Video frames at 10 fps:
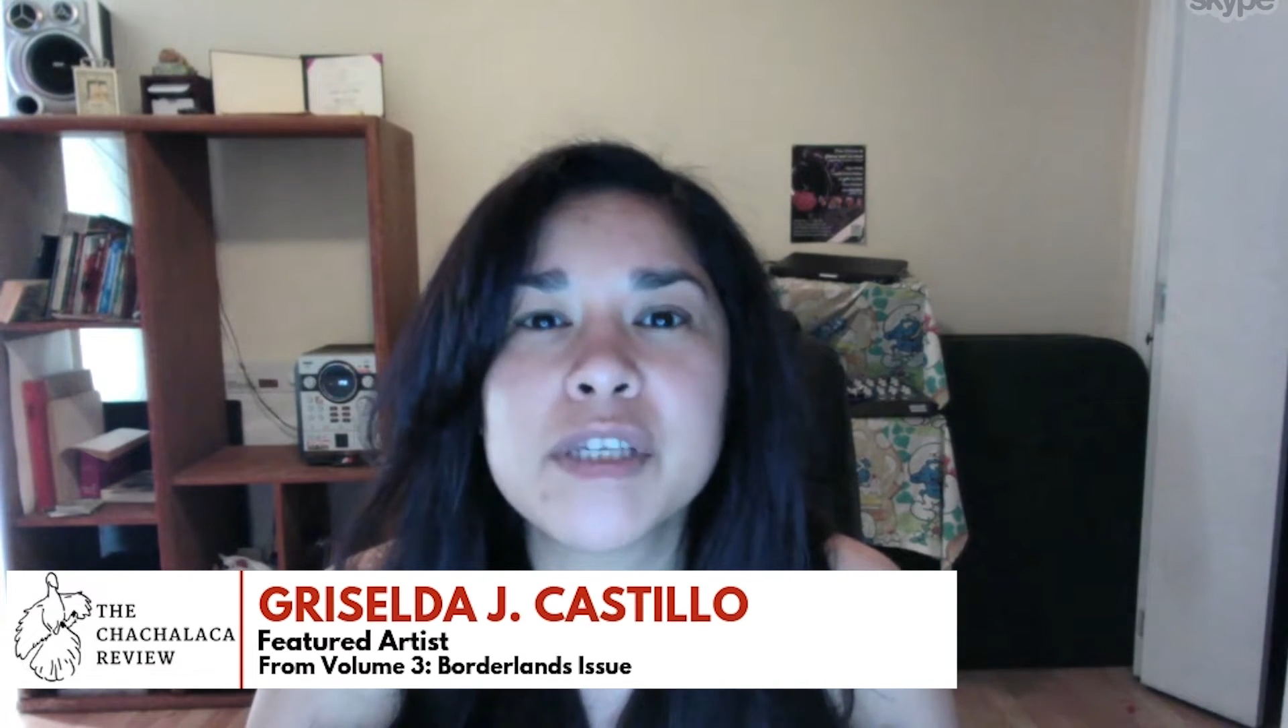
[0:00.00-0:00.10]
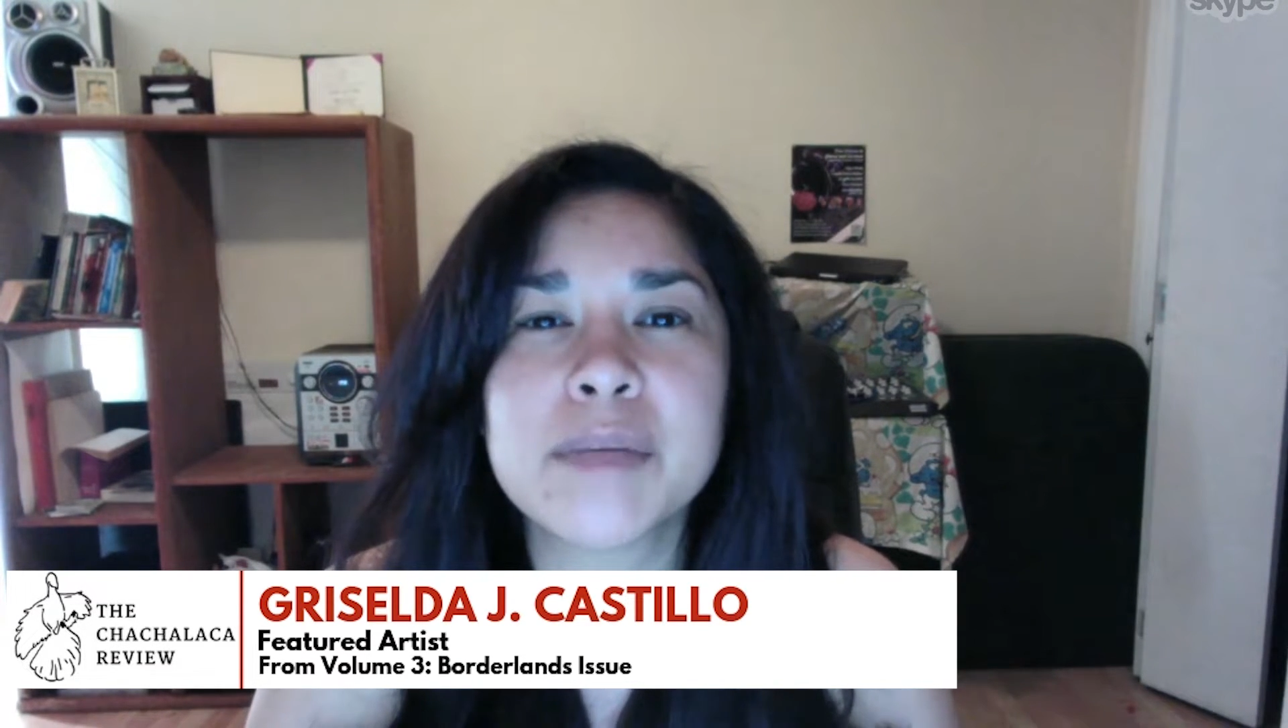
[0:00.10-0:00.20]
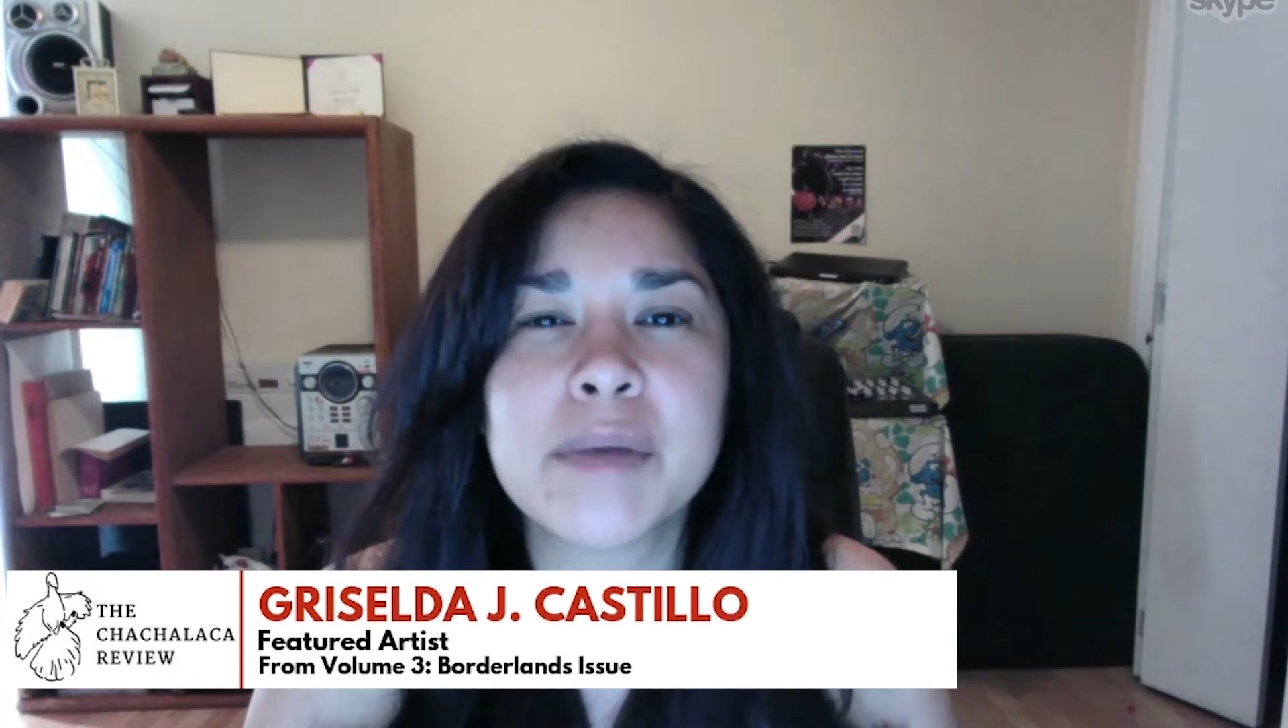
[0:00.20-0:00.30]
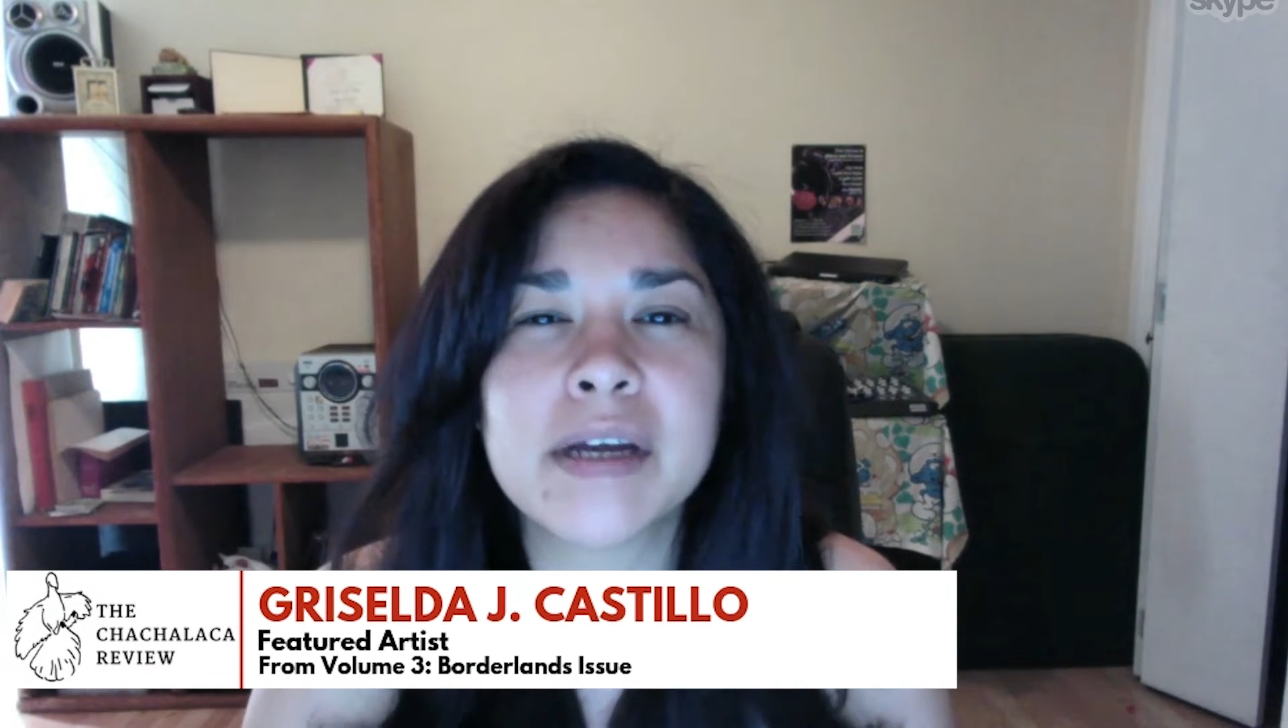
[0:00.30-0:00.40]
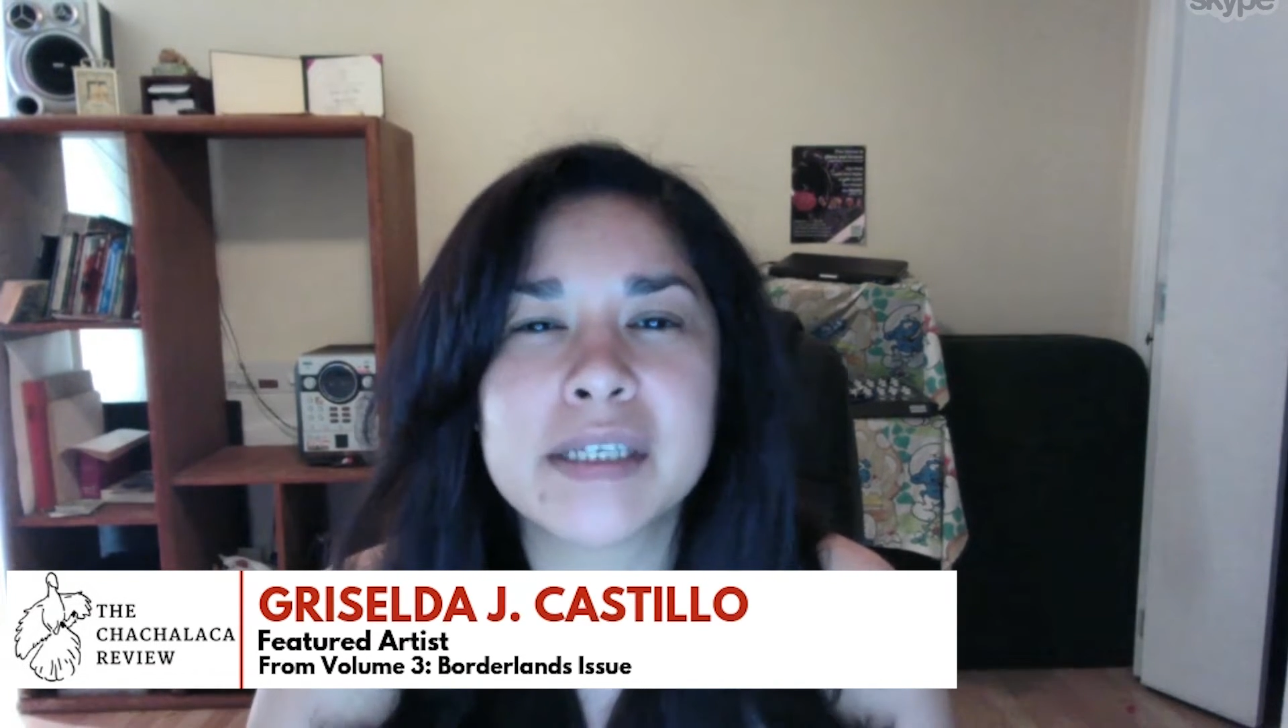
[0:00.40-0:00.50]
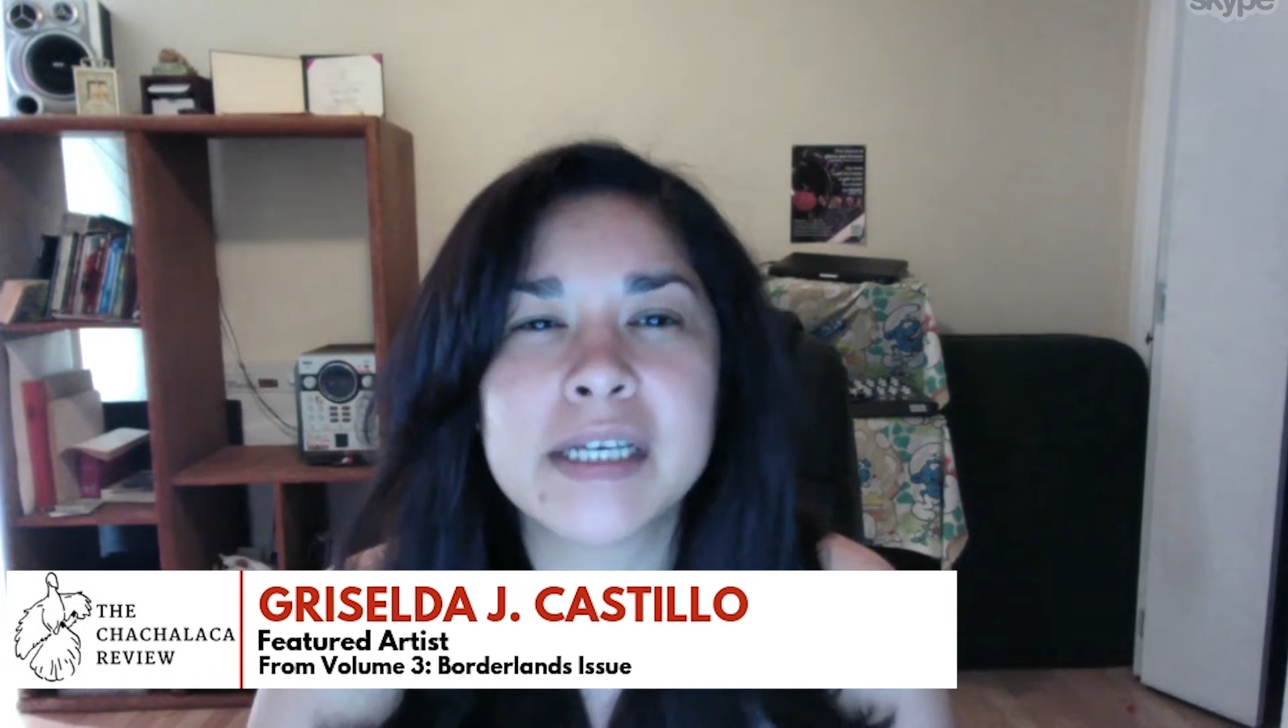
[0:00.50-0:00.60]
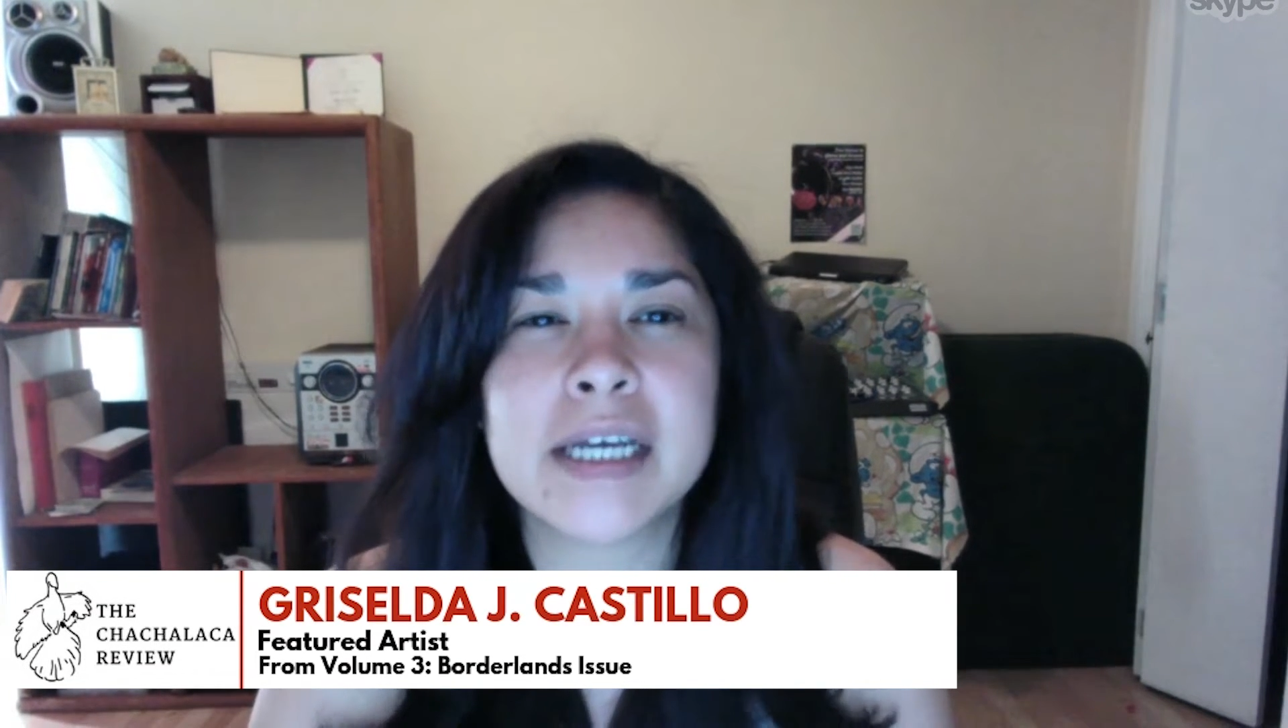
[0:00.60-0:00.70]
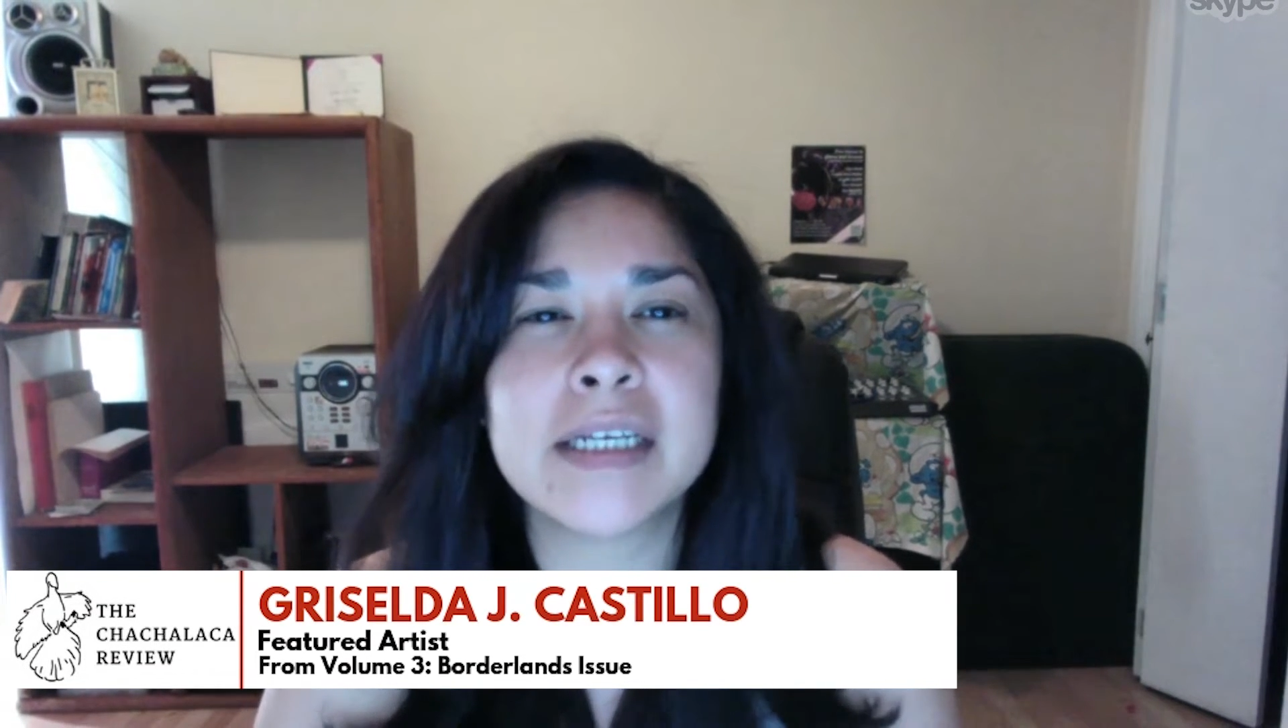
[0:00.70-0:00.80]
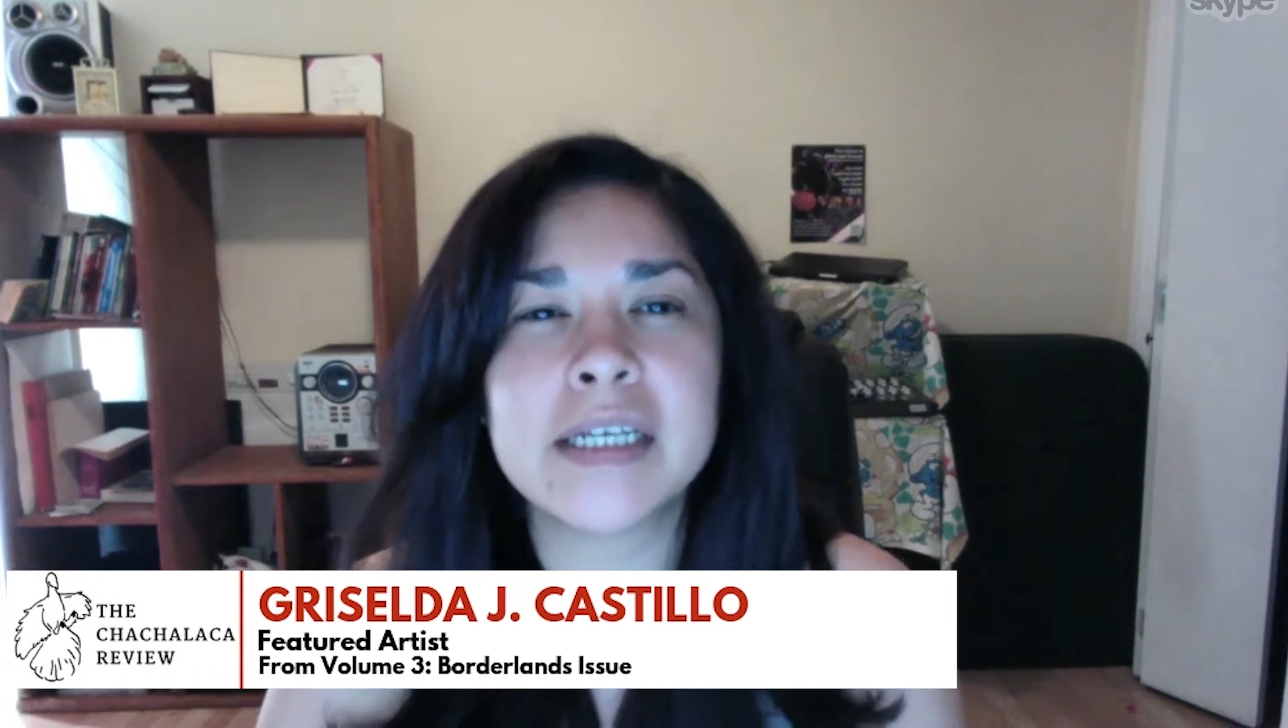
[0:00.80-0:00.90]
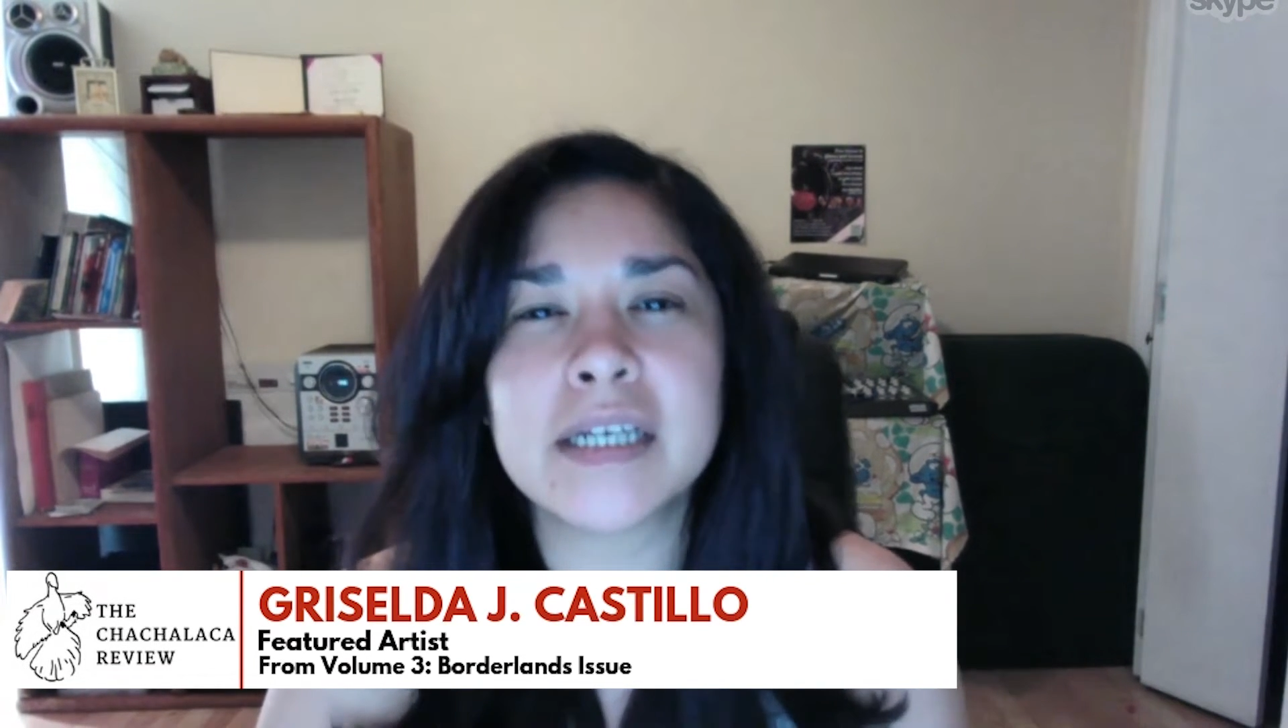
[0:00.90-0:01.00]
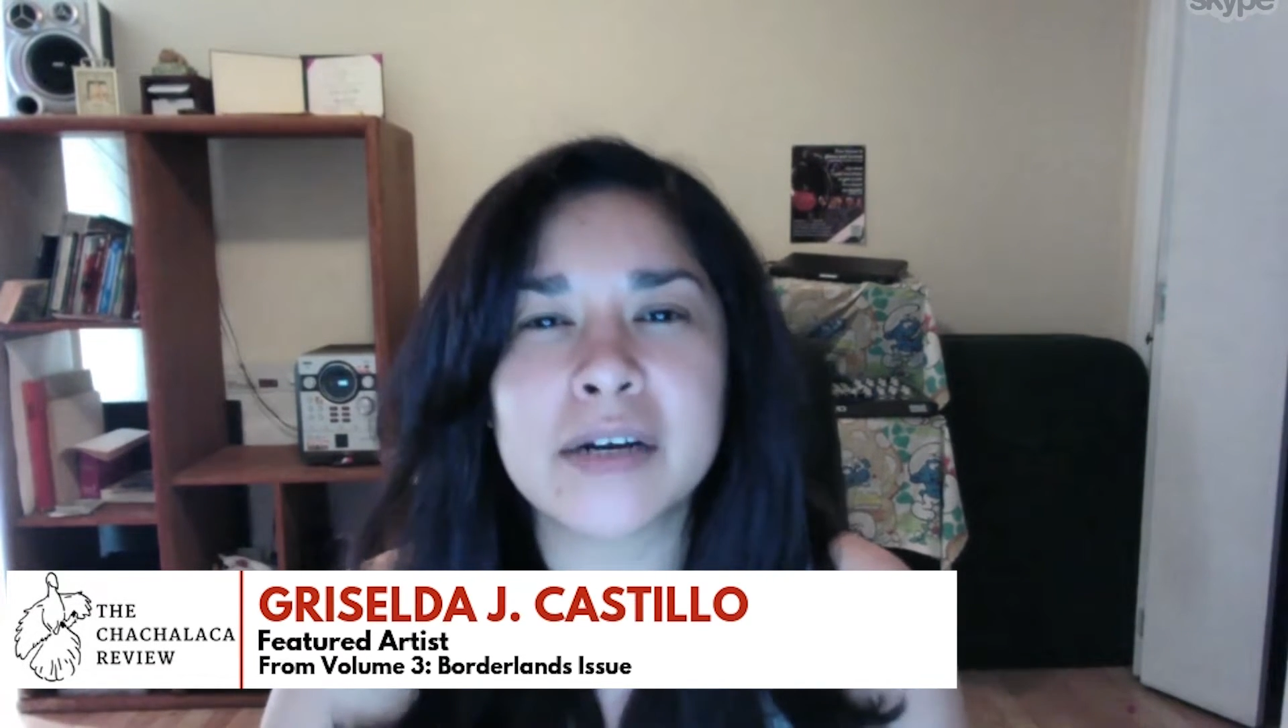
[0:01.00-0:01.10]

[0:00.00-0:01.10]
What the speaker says: it's about attending.